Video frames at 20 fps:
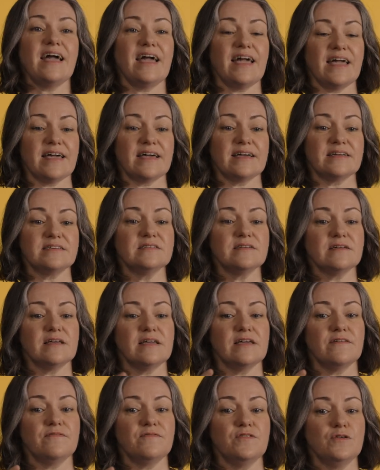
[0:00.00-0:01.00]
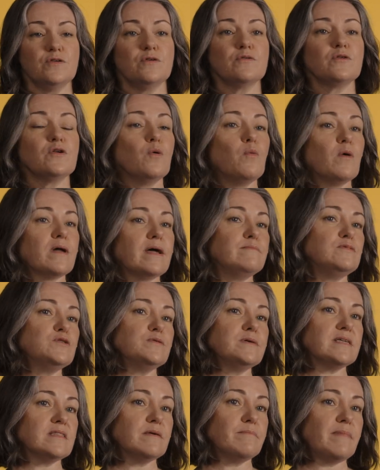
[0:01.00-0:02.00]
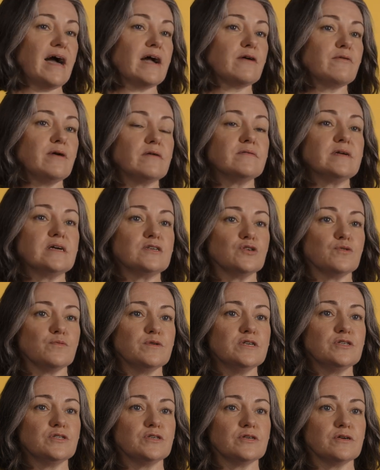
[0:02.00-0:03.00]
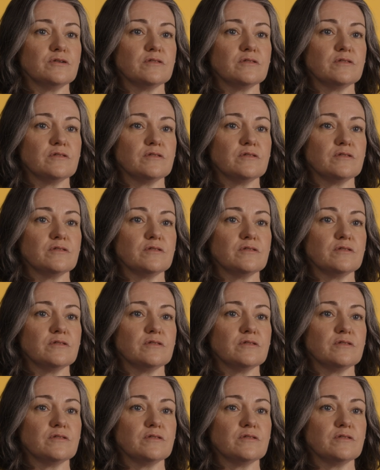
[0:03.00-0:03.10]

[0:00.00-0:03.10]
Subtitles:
And if you don't know what I'm doing in the background as your realtor,